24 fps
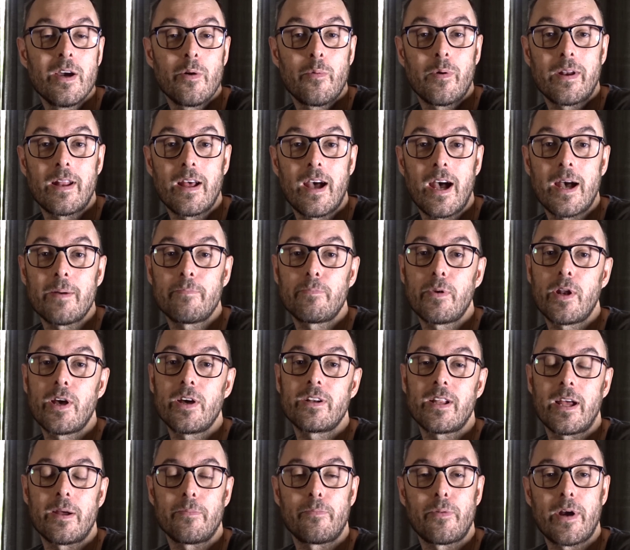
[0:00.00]
when I
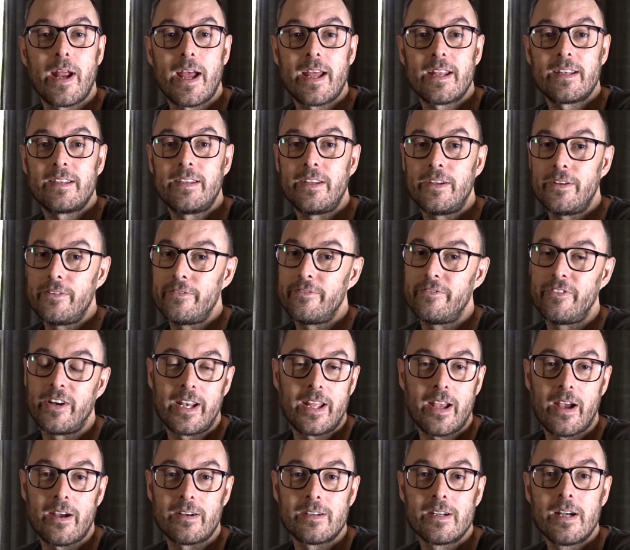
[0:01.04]
upload a brand new
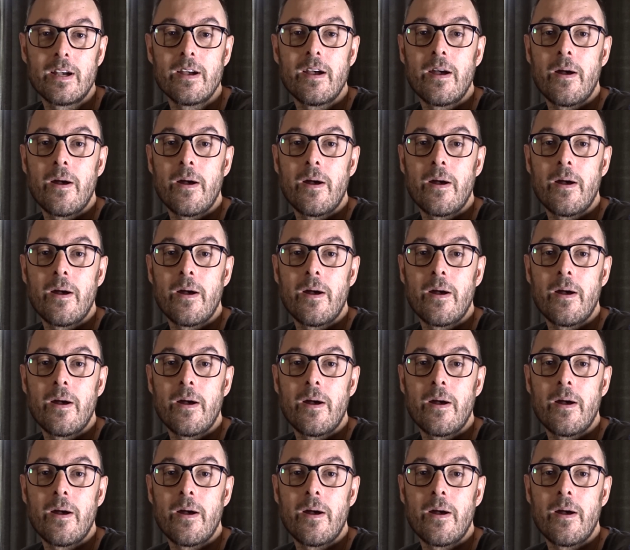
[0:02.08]
video.